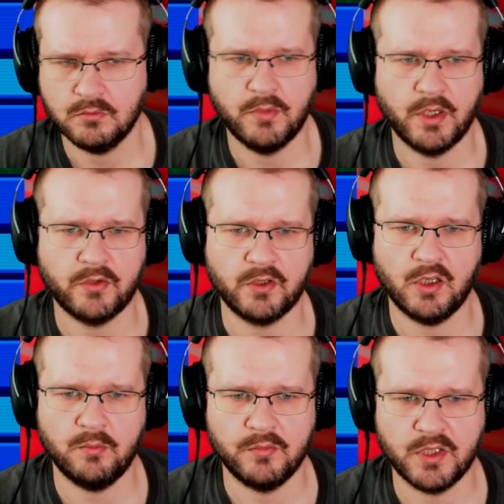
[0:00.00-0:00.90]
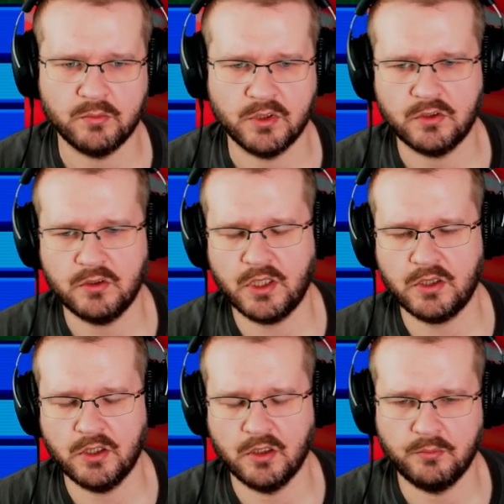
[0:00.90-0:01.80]
Makes the game that
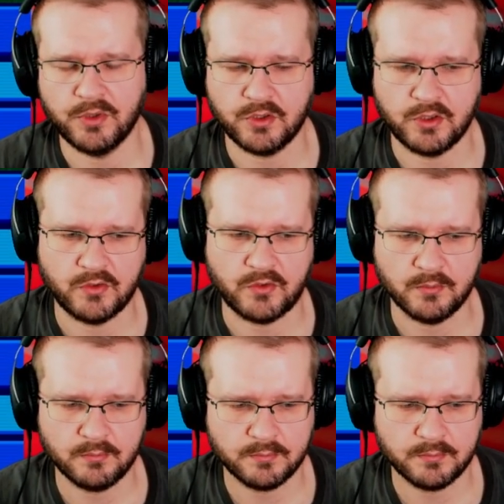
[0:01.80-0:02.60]
little bit easier.